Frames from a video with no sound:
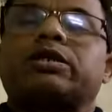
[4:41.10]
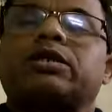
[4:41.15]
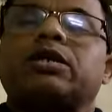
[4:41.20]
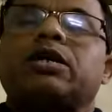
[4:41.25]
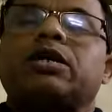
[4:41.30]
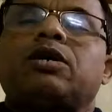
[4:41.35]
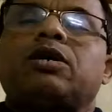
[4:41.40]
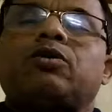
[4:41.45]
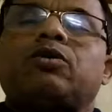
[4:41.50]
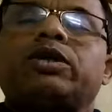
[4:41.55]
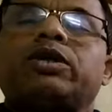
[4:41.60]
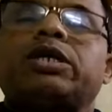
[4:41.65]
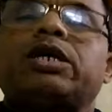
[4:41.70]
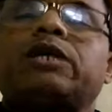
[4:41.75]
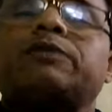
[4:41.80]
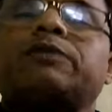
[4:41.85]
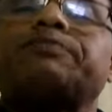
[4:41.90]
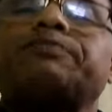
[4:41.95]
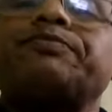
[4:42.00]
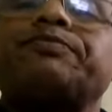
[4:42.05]
that,
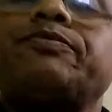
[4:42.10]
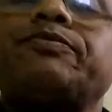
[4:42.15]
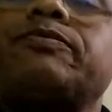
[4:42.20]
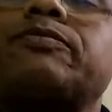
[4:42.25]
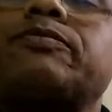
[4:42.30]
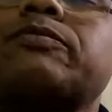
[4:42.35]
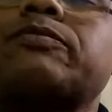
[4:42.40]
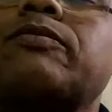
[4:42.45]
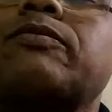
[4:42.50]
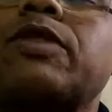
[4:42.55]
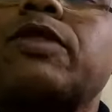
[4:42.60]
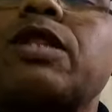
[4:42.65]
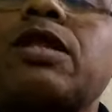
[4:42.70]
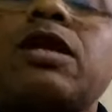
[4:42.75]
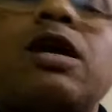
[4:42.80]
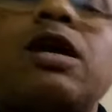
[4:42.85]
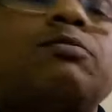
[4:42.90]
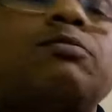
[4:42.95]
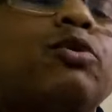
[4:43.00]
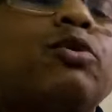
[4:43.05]
whether
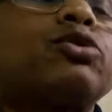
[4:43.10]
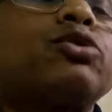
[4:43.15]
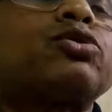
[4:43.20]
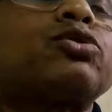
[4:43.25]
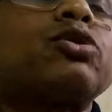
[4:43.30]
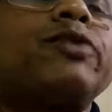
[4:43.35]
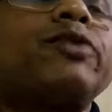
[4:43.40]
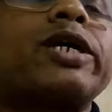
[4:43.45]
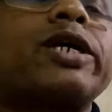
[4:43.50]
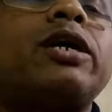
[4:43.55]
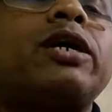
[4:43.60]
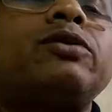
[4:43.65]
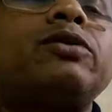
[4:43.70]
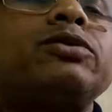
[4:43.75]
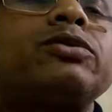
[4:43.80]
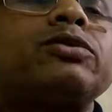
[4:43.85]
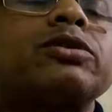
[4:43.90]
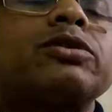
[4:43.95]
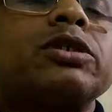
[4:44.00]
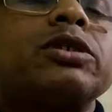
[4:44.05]
books of
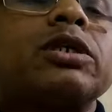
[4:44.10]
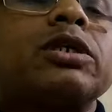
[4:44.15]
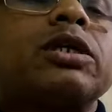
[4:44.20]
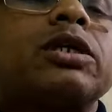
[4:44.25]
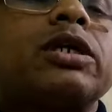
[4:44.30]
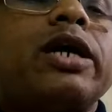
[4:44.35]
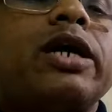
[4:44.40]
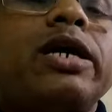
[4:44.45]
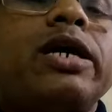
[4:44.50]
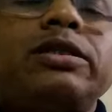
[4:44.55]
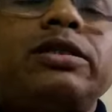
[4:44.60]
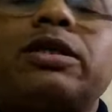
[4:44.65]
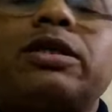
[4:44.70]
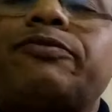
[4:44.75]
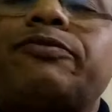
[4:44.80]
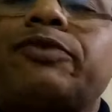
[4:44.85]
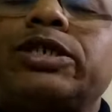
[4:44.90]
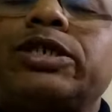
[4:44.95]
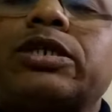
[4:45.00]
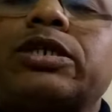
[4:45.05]
accounts and the
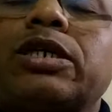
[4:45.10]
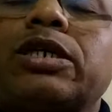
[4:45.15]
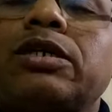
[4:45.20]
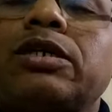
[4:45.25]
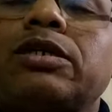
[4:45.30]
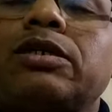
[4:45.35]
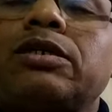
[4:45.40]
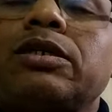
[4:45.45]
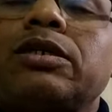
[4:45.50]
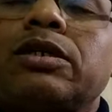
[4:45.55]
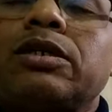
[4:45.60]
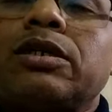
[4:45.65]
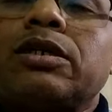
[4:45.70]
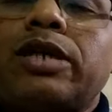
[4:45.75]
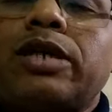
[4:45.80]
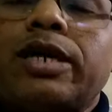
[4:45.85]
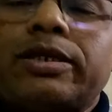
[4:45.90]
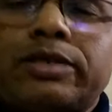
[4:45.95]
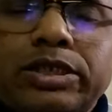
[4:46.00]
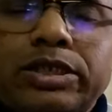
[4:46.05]
physical
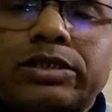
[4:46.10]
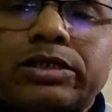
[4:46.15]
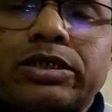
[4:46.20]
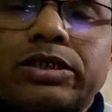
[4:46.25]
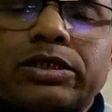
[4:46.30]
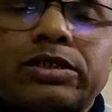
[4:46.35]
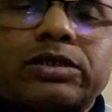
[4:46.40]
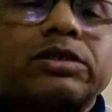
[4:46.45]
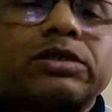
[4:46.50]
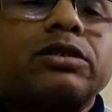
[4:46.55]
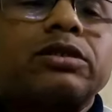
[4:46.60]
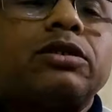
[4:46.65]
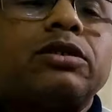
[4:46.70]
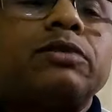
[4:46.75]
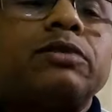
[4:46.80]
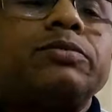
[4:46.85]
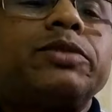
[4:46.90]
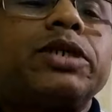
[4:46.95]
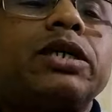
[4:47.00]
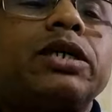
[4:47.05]
existence
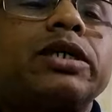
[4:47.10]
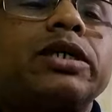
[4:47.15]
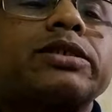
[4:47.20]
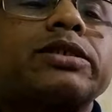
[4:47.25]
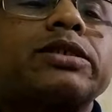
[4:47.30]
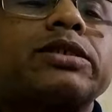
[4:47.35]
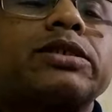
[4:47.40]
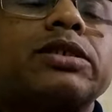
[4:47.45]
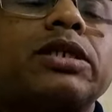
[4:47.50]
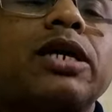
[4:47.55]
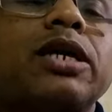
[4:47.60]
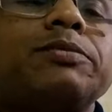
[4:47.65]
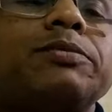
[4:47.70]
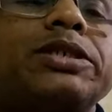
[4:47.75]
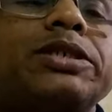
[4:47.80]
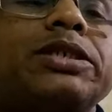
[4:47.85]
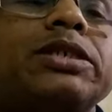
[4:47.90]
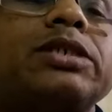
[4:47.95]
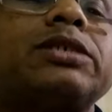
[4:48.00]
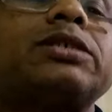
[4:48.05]
of the assets and
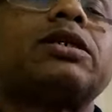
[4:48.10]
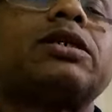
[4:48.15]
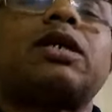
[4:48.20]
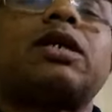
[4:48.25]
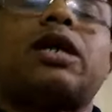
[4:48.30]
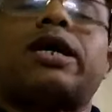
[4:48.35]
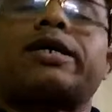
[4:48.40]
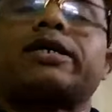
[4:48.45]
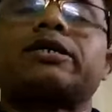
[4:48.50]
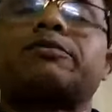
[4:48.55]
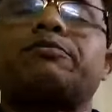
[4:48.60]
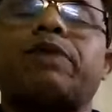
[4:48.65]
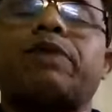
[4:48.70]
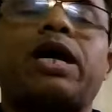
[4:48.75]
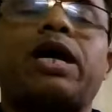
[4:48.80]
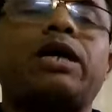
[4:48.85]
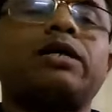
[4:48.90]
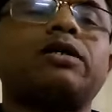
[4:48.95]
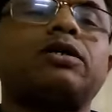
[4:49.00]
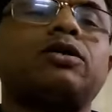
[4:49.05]
liabilities are at
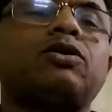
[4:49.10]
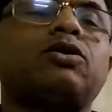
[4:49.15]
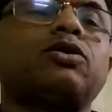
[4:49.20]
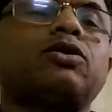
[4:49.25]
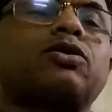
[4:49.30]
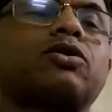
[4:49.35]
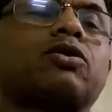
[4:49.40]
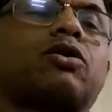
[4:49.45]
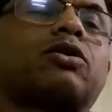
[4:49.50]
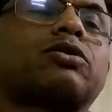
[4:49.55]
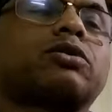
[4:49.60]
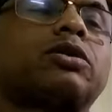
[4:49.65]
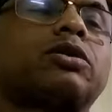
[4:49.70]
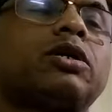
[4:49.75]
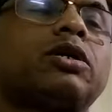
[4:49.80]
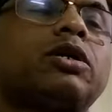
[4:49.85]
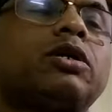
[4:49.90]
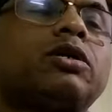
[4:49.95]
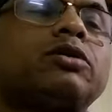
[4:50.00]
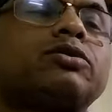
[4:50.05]
par or not.
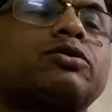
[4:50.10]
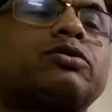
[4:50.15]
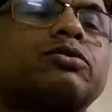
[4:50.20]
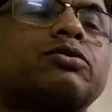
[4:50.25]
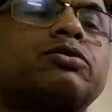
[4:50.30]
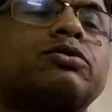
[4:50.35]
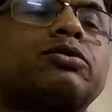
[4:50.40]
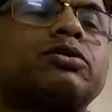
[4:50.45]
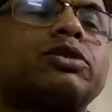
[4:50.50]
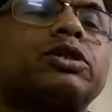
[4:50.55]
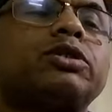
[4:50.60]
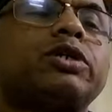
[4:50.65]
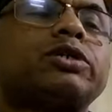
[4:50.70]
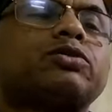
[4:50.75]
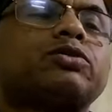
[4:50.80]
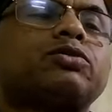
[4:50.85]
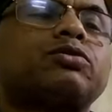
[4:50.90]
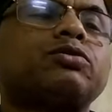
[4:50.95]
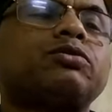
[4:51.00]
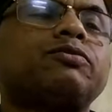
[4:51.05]
So he
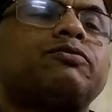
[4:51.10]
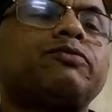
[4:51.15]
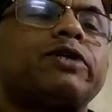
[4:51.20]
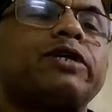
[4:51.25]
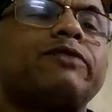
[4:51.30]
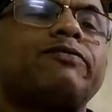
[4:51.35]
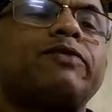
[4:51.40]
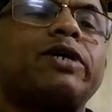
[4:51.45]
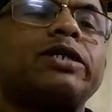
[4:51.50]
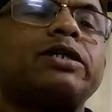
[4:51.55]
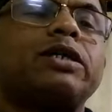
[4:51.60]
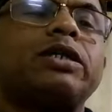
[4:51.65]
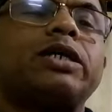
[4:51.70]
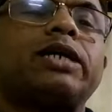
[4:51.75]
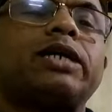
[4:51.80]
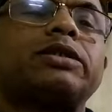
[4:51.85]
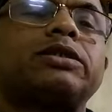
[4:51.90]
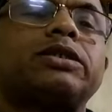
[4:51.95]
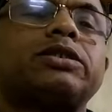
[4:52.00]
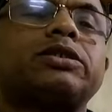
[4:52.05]
has to verify the
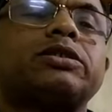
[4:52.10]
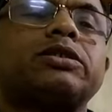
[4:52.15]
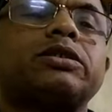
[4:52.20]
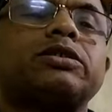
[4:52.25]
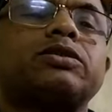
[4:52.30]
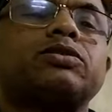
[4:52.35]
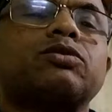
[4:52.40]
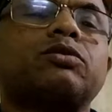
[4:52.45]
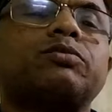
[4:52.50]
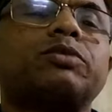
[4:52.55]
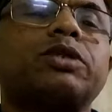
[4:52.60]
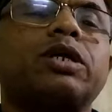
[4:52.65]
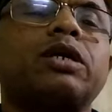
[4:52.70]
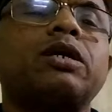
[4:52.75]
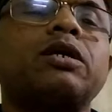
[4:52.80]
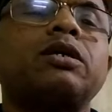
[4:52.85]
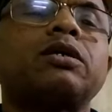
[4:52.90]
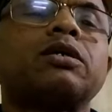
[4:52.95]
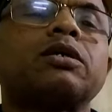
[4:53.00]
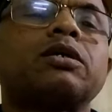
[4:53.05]
existence of
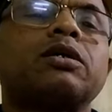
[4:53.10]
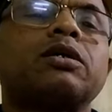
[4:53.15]
the